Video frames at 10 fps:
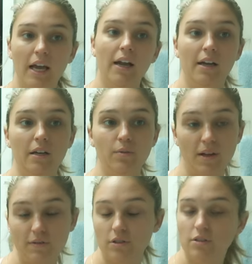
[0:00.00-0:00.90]
and we
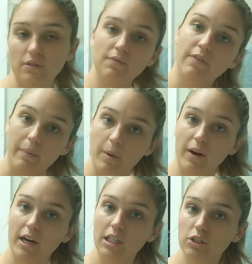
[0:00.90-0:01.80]
have a cruise in
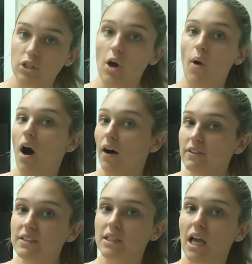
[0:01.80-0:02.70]
february so
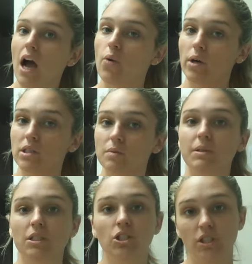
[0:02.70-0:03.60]
obviously i want to
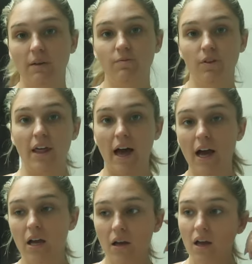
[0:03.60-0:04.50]
be in shape for
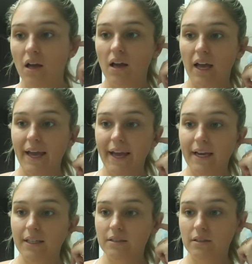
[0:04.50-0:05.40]
that
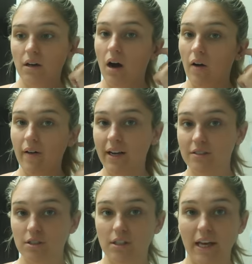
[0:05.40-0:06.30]
and
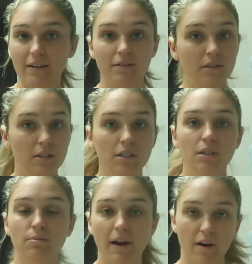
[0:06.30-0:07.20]
holidays are like
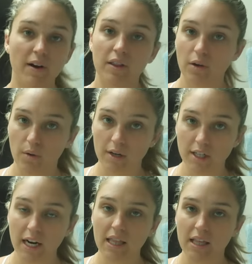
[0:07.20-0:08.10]
literally right around the
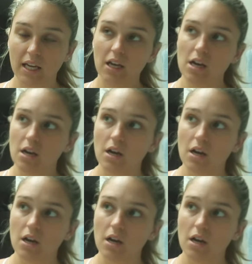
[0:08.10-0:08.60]
corner i think